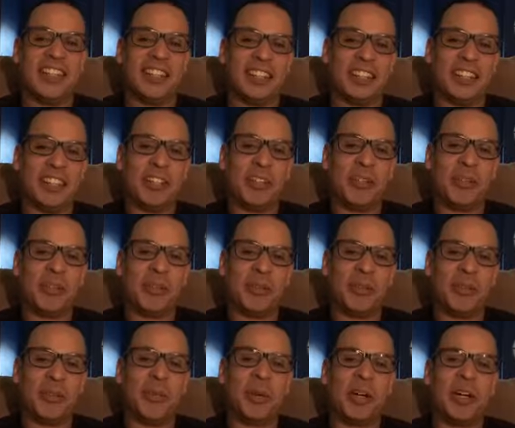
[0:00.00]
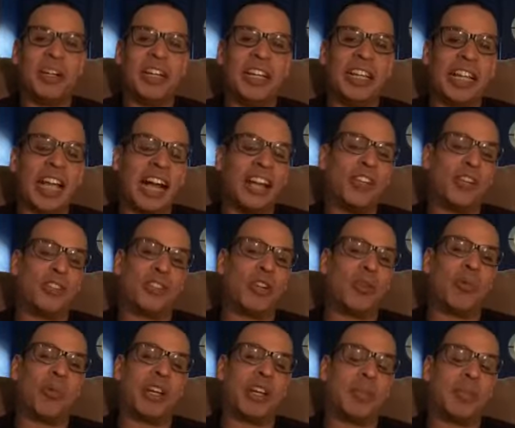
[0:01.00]
Well, I also don't want to be the
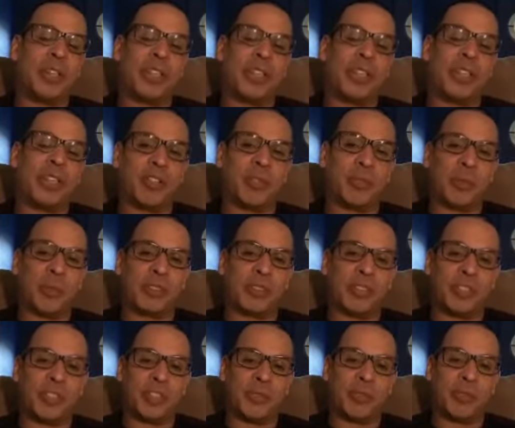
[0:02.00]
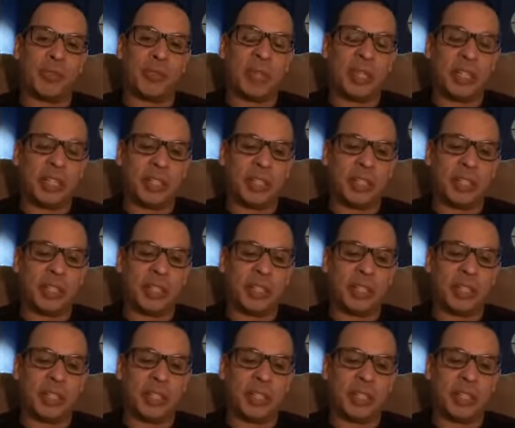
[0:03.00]
smartest person in the room either.